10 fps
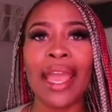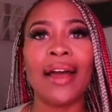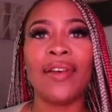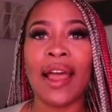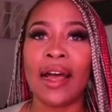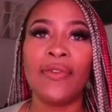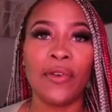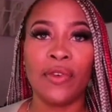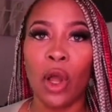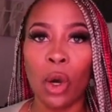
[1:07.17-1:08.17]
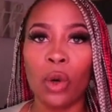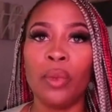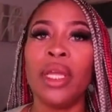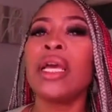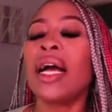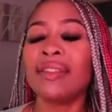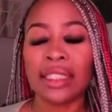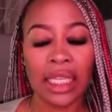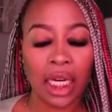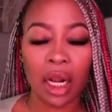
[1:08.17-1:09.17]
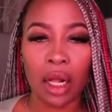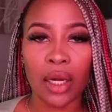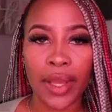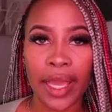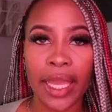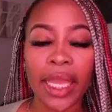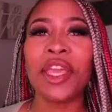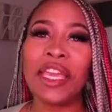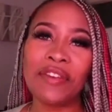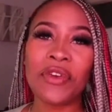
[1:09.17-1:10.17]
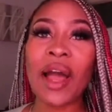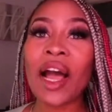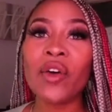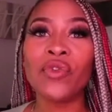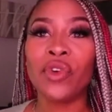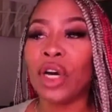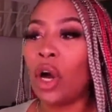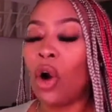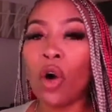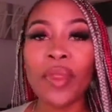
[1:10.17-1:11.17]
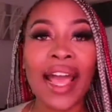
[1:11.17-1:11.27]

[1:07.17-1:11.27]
have half of a home. I've seen it all, okay? If you have a home